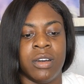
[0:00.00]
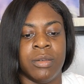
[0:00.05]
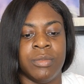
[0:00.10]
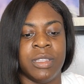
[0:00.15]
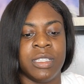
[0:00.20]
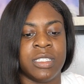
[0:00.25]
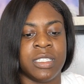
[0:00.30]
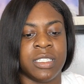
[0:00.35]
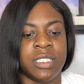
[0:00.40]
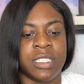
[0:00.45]

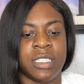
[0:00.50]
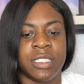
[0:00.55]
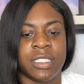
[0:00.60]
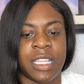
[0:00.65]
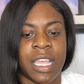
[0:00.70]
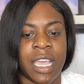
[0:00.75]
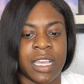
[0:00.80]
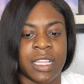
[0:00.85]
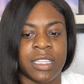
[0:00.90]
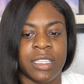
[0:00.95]
This is
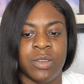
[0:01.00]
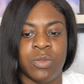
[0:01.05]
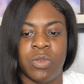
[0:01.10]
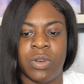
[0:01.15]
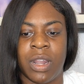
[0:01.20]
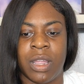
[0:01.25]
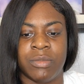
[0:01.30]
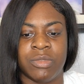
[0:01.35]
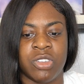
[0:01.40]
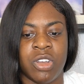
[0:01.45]
exactly
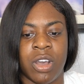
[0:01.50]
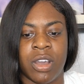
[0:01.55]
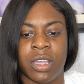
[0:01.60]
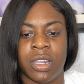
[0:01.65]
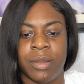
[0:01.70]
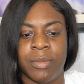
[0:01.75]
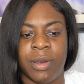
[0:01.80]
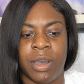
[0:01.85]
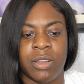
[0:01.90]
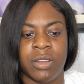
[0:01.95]
what I'm
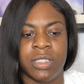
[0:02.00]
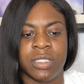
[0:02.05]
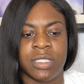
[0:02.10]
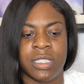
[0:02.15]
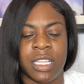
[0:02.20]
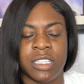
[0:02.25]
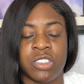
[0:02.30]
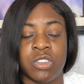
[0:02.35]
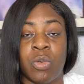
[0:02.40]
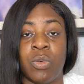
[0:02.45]
talking about, this
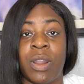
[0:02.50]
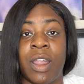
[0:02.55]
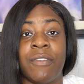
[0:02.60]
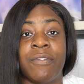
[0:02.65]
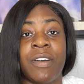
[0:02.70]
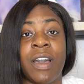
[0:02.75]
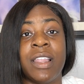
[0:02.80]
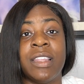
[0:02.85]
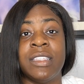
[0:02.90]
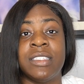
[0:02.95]
and that. So when I
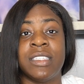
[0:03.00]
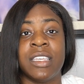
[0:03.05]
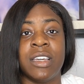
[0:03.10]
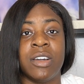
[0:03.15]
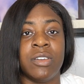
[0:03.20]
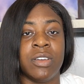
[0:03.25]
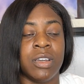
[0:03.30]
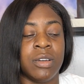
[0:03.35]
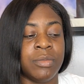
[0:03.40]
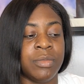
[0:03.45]
finally
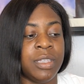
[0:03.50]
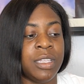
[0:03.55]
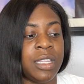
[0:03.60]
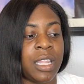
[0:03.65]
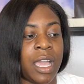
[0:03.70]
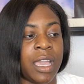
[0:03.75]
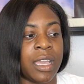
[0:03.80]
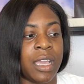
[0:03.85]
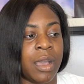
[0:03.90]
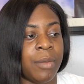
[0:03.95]
tell him, he
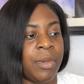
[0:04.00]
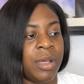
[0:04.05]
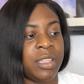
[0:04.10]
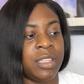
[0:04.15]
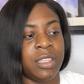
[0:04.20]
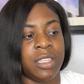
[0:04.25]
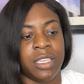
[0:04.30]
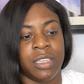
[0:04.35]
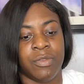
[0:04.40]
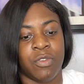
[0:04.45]
like, I'm about
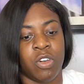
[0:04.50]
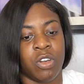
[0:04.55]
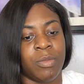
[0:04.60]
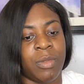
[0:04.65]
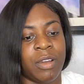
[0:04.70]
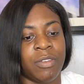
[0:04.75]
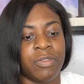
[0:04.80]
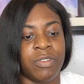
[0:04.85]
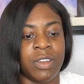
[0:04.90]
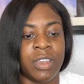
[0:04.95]
to leave, go to
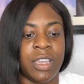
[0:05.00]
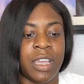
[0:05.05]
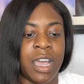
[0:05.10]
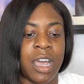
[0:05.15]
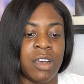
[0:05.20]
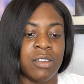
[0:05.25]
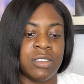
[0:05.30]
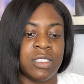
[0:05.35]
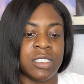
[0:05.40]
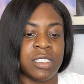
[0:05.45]
my friend's
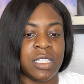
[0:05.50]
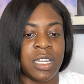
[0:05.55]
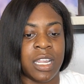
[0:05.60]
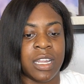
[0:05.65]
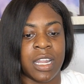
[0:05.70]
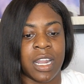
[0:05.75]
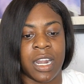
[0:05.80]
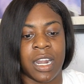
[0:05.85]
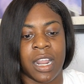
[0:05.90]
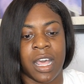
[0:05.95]
house, this and
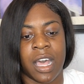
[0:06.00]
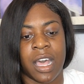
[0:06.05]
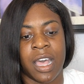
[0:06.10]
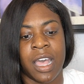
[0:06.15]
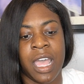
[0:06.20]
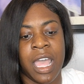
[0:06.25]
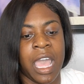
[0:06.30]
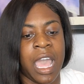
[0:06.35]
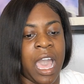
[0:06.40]
that, da, da, da.